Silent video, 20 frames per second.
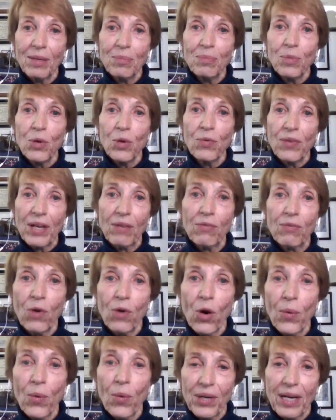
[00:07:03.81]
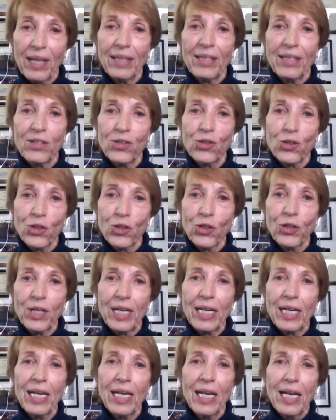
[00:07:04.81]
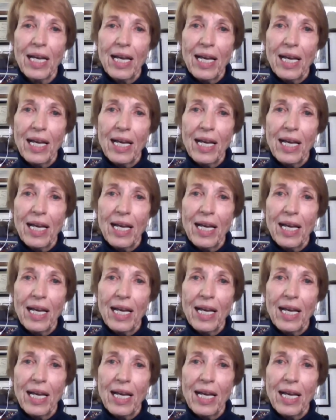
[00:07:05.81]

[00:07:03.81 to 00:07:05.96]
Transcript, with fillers: moving forward on this journey.